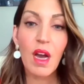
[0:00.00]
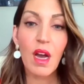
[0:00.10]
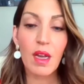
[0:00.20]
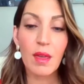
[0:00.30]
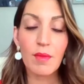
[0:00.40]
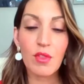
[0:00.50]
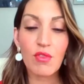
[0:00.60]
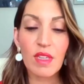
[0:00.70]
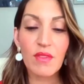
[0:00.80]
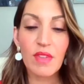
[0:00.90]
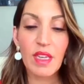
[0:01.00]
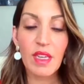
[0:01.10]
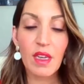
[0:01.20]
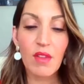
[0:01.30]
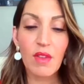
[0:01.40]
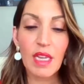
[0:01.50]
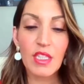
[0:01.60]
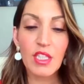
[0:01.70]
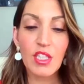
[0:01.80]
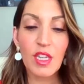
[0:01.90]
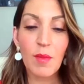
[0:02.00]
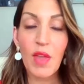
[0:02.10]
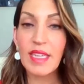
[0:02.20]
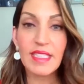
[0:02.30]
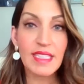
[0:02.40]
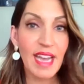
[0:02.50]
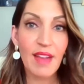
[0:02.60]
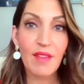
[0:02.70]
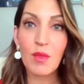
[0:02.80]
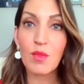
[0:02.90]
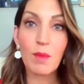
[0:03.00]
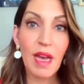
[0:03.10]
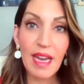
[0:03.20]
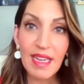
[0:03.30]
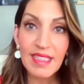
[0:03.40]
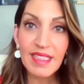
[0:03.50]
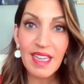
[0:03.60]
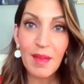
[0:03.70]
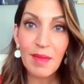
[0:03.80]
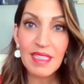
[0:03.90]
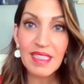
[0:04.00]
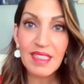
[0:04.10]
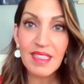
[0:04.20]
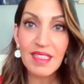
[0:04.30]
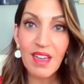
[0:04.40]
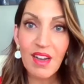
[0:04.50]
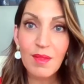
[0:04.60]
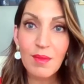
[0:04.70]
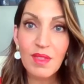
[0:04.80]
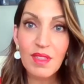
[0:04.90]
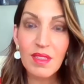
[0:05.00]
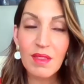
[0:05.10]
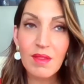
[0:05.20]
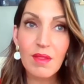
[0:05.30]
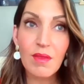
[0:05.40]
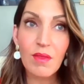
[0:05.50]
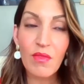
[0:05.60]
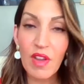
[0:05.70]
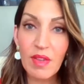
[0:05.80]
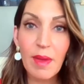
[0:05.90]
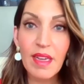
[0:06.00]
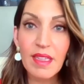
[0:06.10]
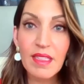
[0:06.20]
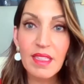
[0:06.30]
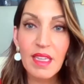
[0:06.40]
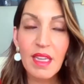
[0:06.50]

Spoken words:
I'm grieving a relationship that I did have that was bad at many times, very bad,